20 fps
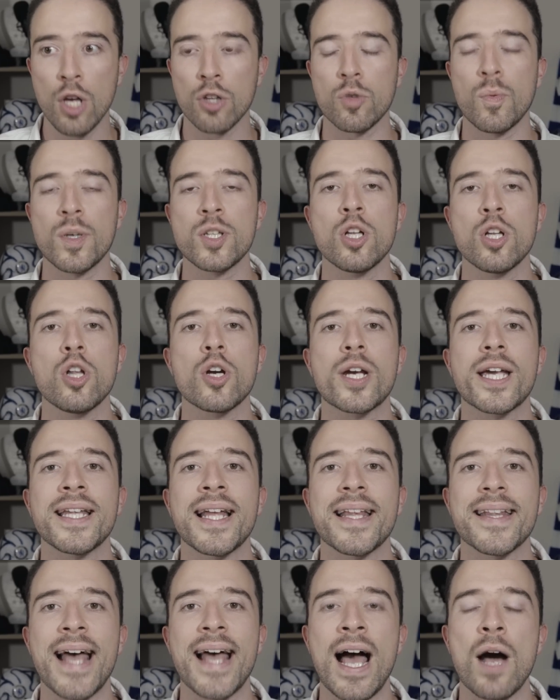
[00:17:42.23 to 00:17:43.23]
So when you're looking
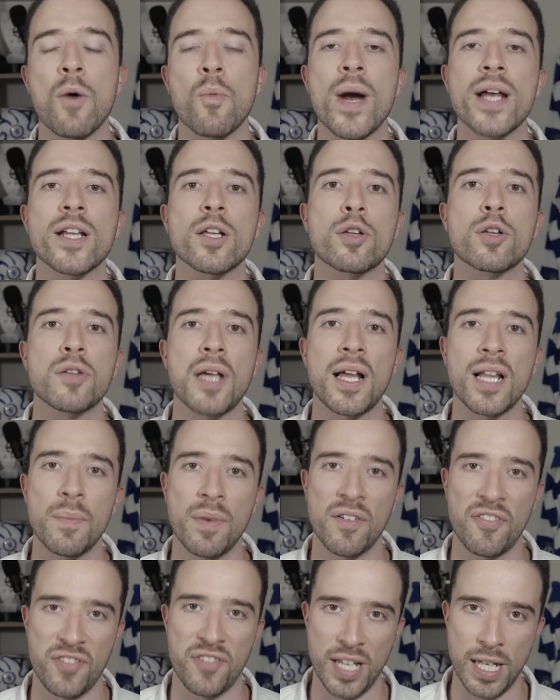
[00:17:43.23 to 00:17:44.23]
at that, where does
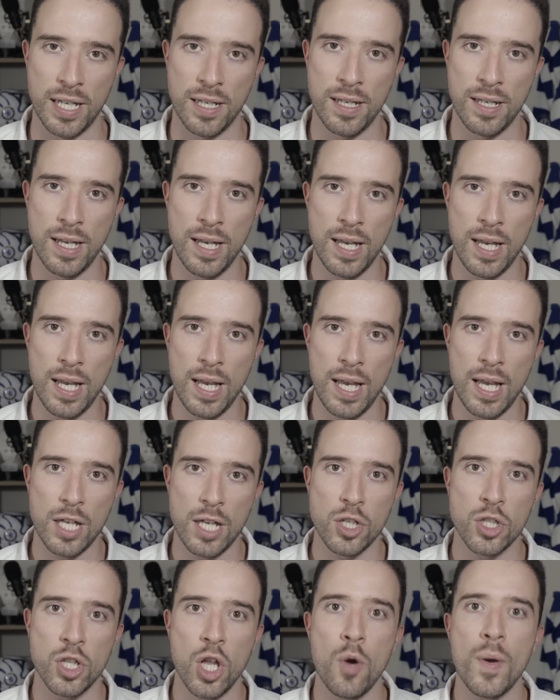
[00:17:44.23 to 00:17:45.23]
Chalobah fit?
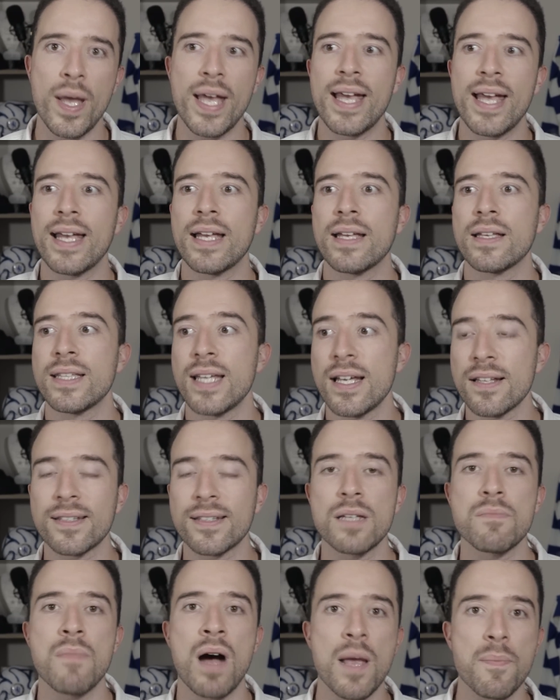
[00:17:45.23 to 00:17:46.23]
You know,
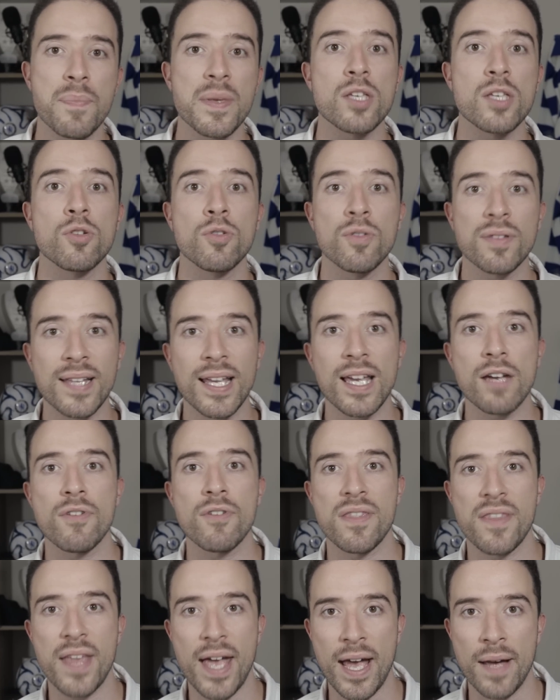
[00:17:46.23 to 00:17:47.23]
yes, he might be used here
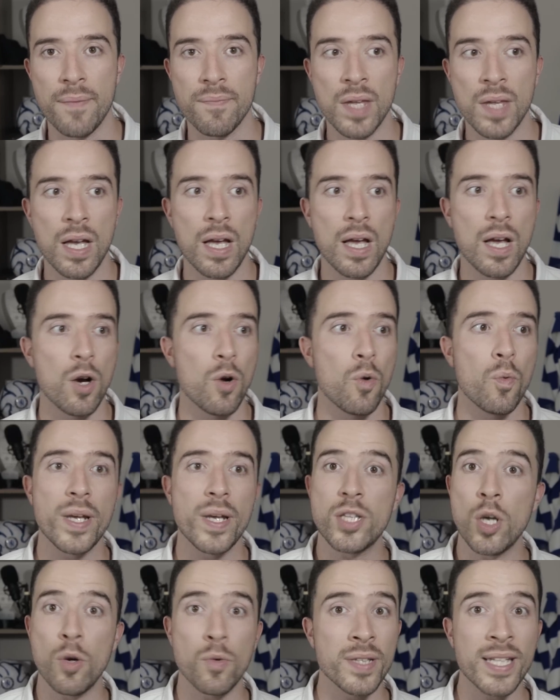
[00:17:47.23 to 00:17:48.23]
and there.
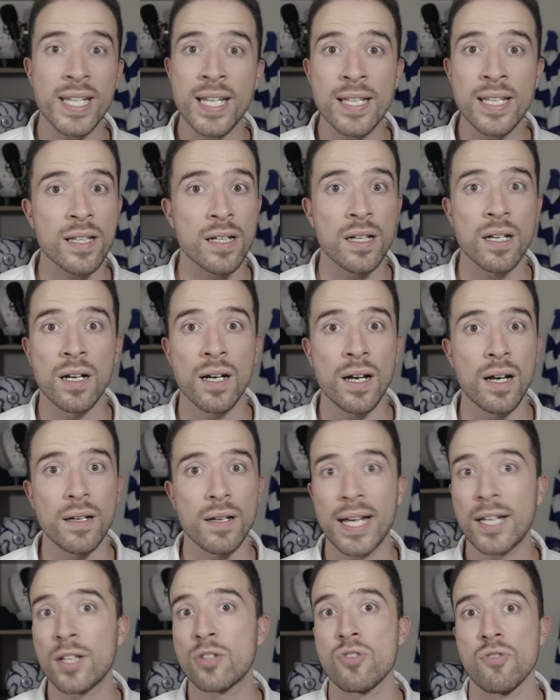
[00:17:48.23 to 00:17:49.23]
We don't need an
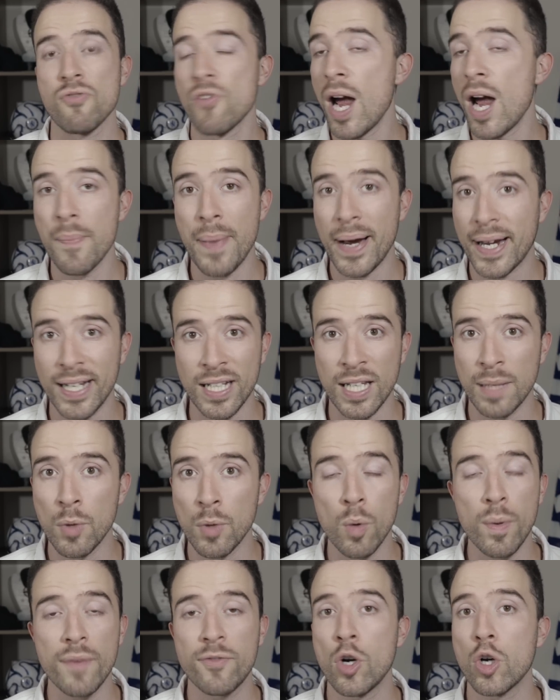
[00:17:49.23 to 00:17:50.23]
extra right back
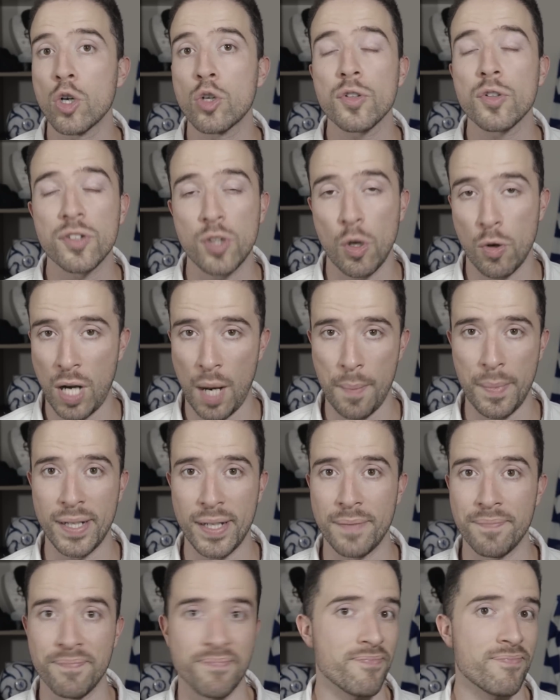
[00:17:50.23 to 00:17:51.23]
anymore. We've got Gusto
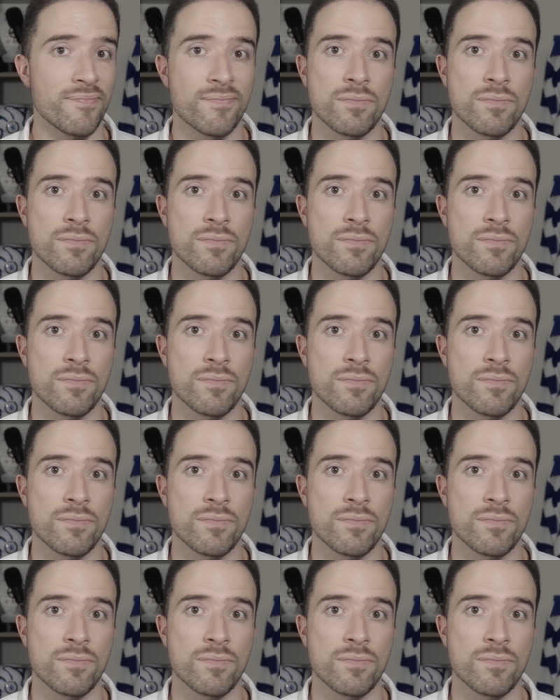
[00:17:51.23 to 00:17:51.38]
coming in.